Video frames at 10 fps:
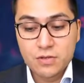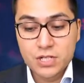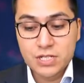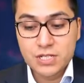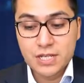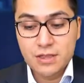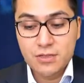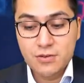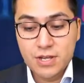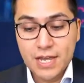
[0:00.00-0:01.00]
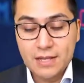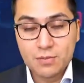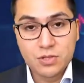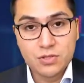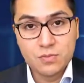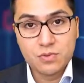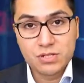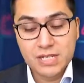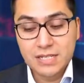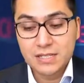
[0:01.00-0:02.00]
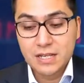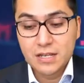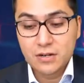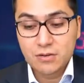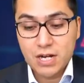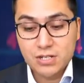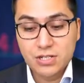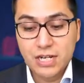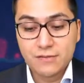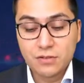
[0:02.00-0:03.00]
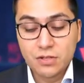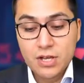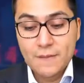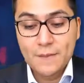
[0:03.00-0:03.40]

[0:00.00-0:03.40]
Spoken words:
which is the 38.2% correction level.